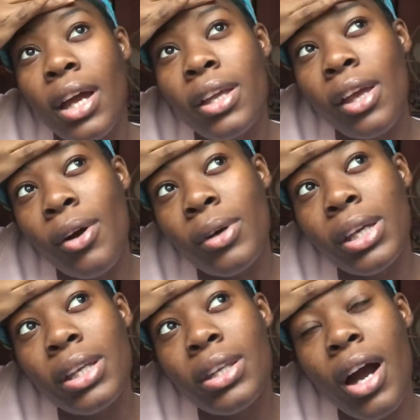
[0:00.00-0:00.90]
a
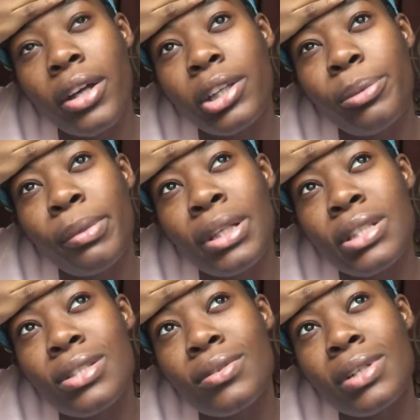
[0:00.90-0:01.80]
yogi
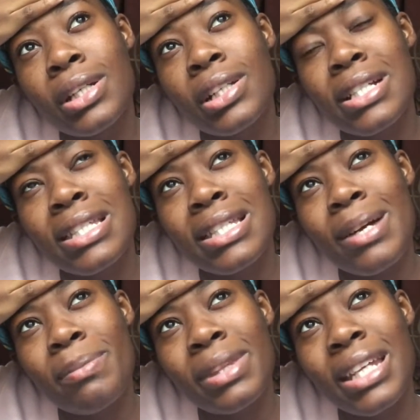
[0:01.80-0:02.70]
documentary or
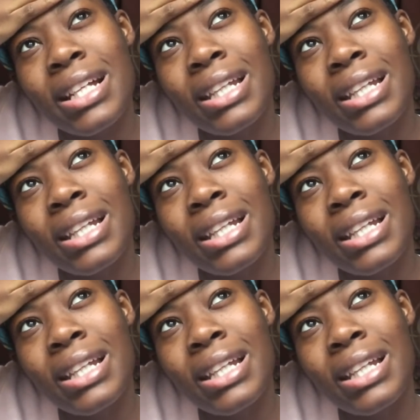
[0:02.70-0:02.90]
something